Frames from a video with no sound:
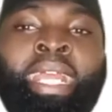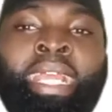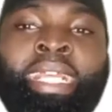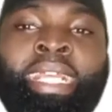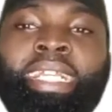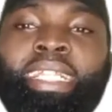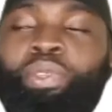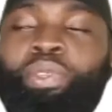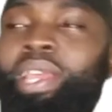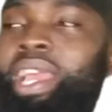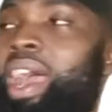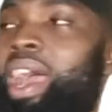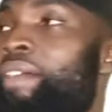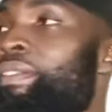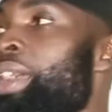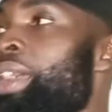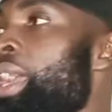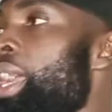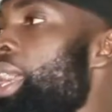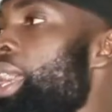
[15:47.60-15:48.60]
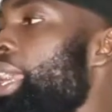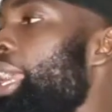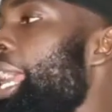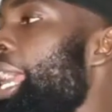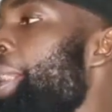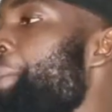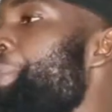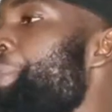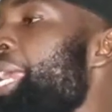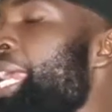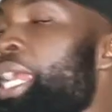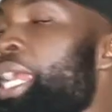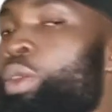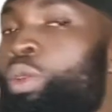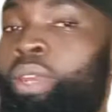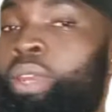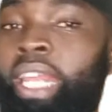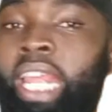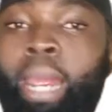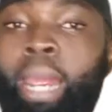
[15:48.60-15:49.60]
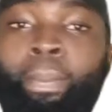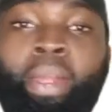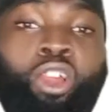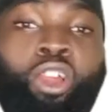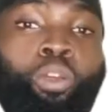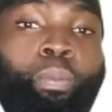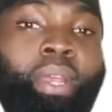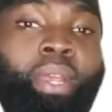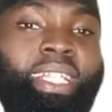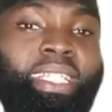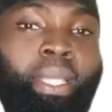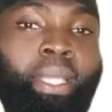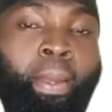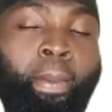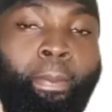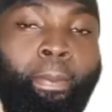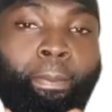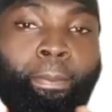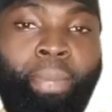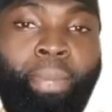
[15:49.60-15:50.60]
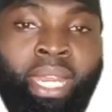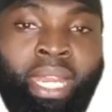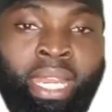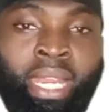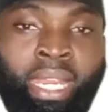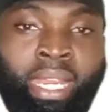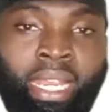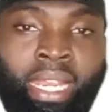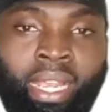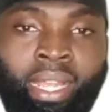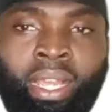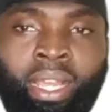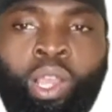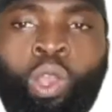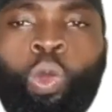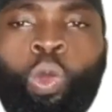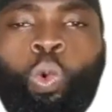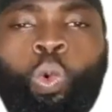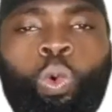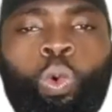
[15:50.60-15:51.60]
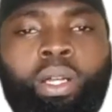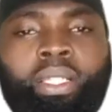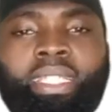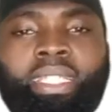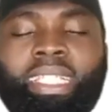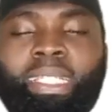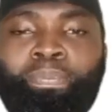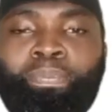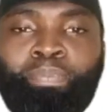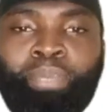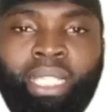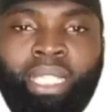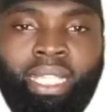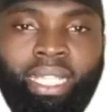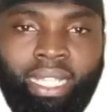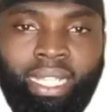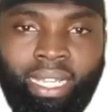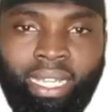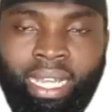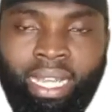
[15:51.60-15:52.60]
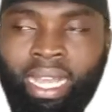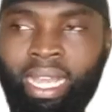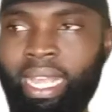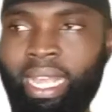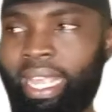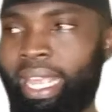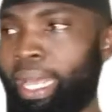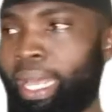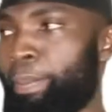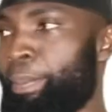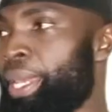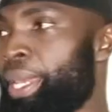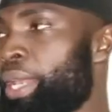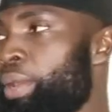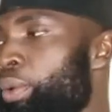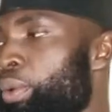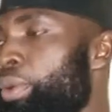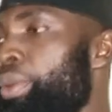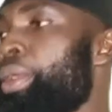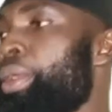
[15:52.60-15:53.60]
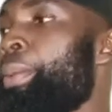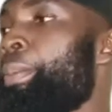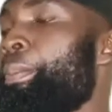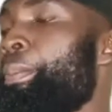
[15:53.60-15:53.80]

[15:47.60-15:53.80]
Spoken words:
8, we have kabirun. Kabirun means big. What is big? Kabirun,